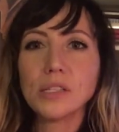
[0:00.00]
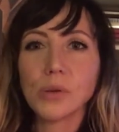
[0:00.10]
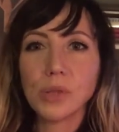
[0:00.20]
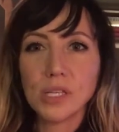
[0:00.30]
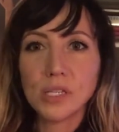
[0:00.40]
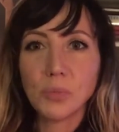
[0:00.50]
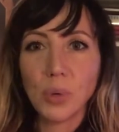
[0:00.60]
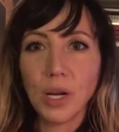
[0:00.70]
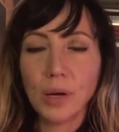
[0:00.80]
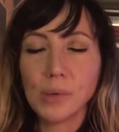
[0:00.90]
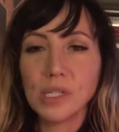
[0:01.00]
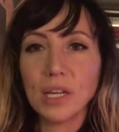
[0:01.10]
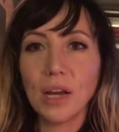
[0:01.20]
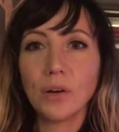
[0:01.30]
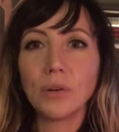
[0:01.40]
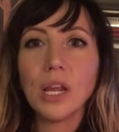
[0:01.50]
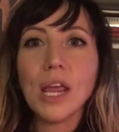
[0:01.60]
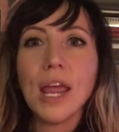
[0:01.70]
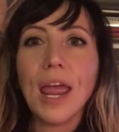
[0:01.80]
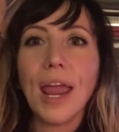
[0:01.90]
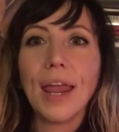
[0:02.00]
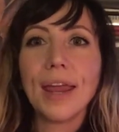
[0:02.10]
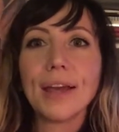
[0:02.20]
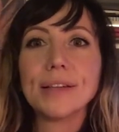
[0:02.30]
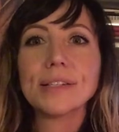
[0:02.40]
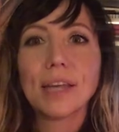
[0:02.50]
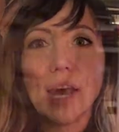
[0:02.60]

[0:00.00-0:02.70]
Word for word: So this spring I went down and